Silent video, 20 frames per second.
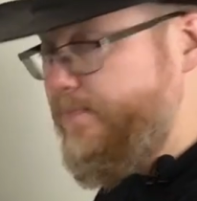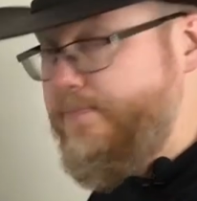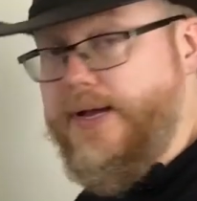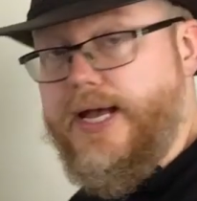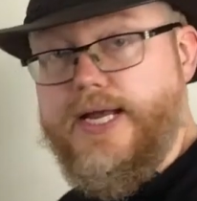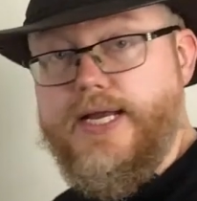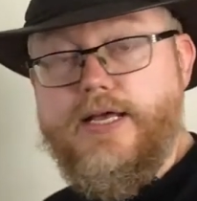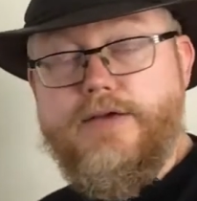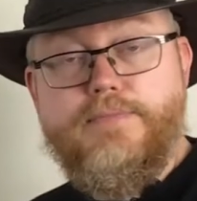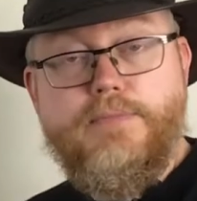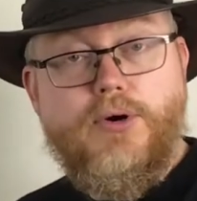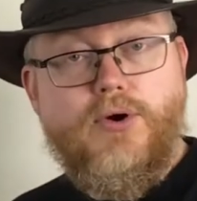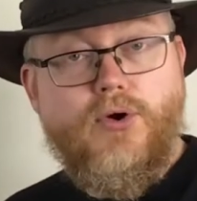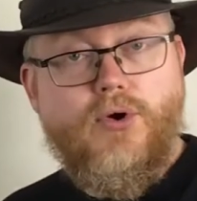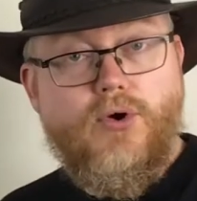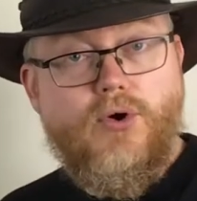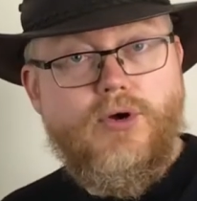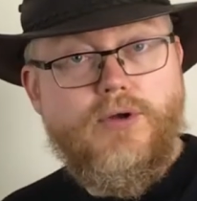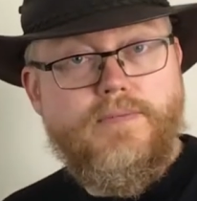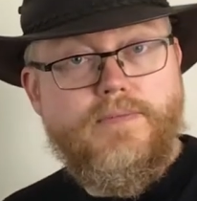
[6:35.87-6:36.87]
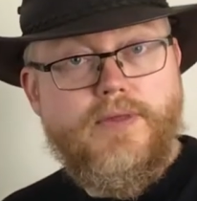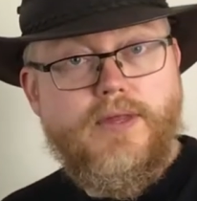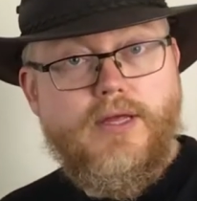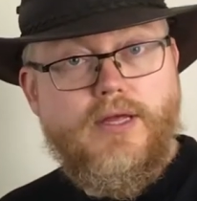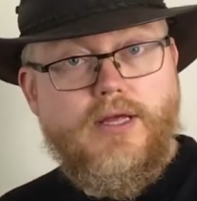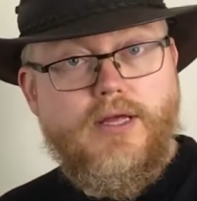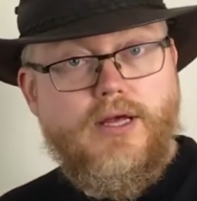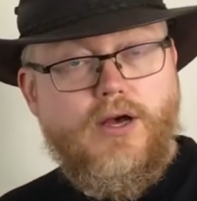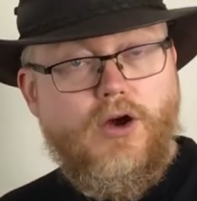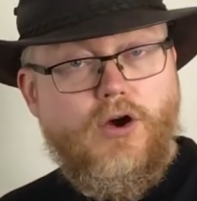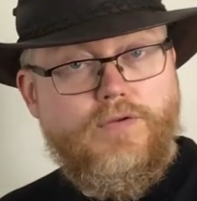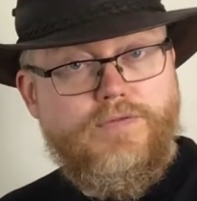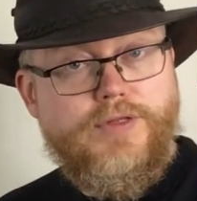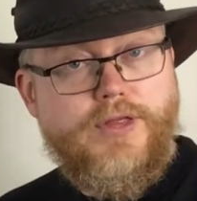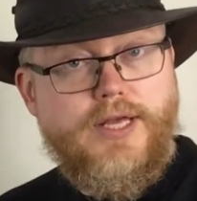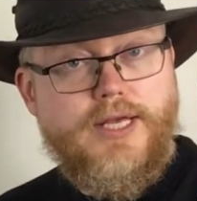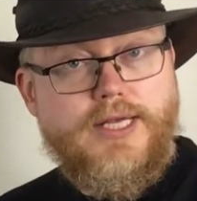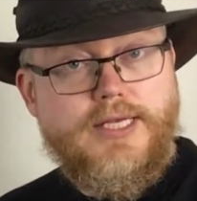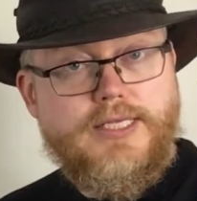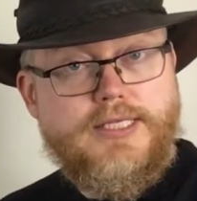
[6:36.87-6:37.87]
many more of
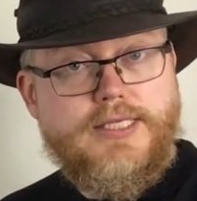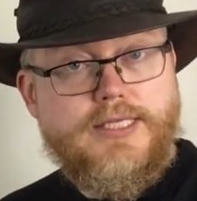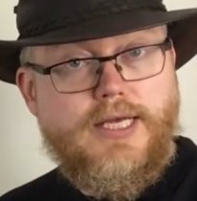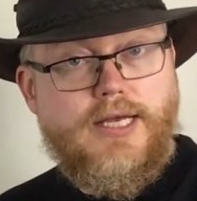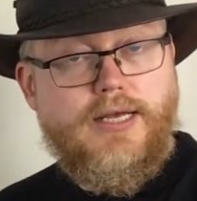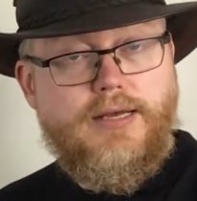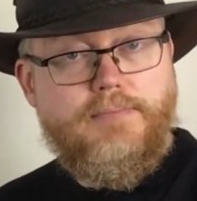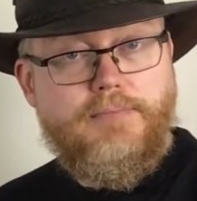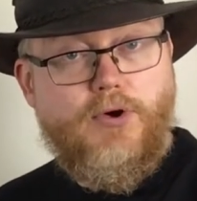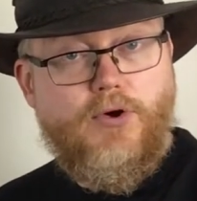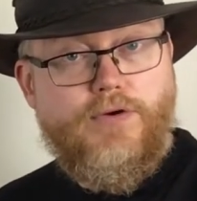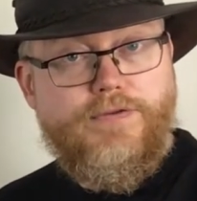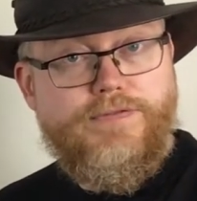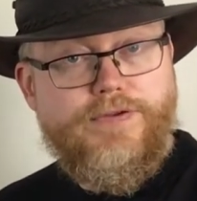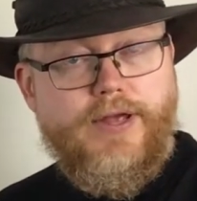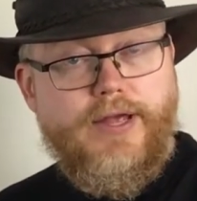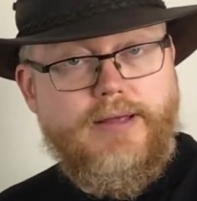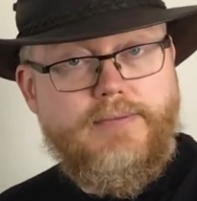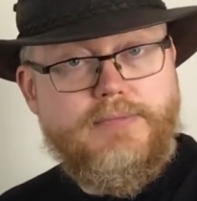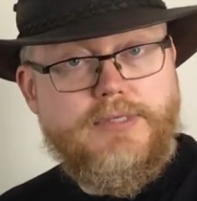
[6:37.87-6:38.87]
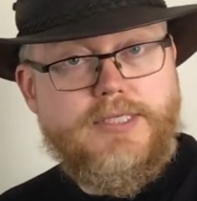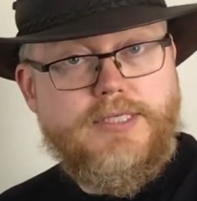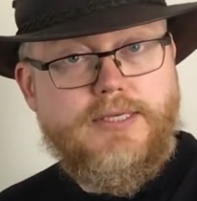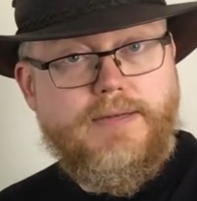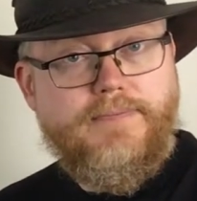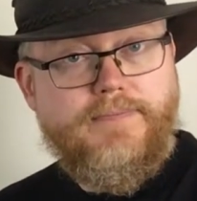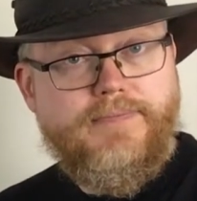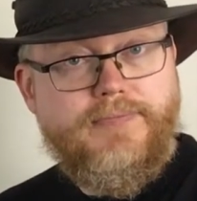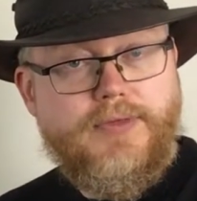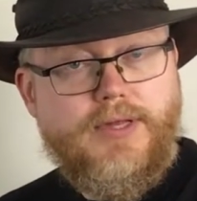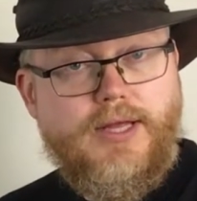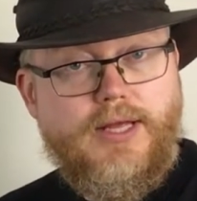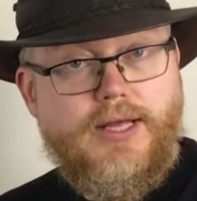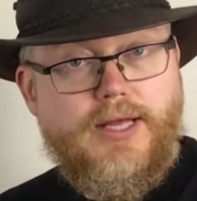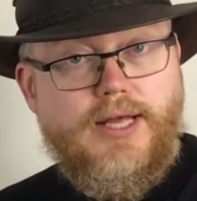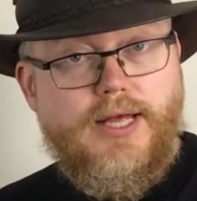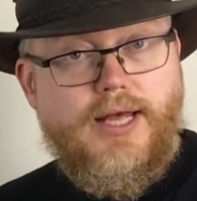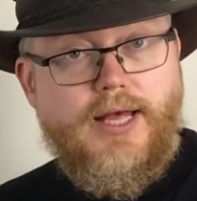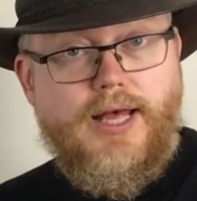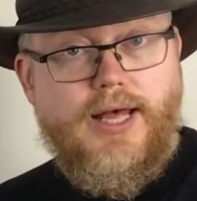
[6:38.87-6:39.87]
these morphemes,
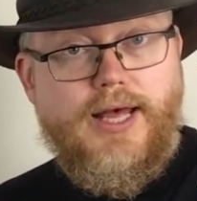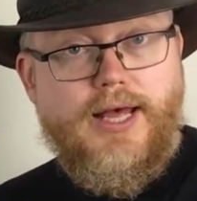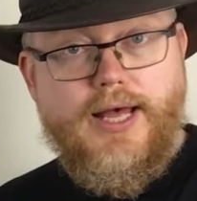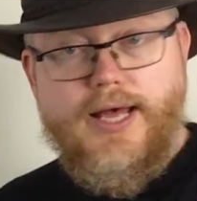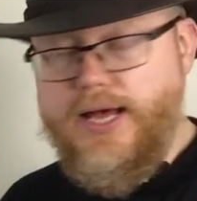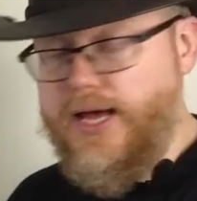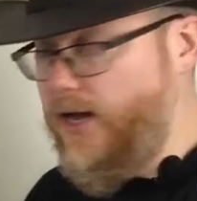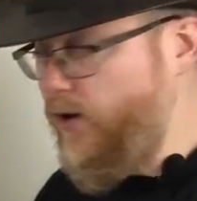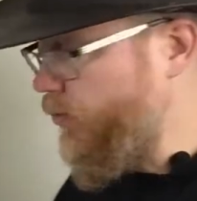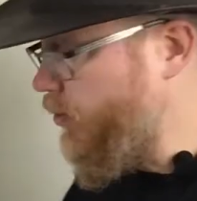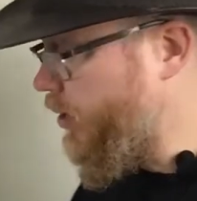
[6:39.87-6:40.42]
and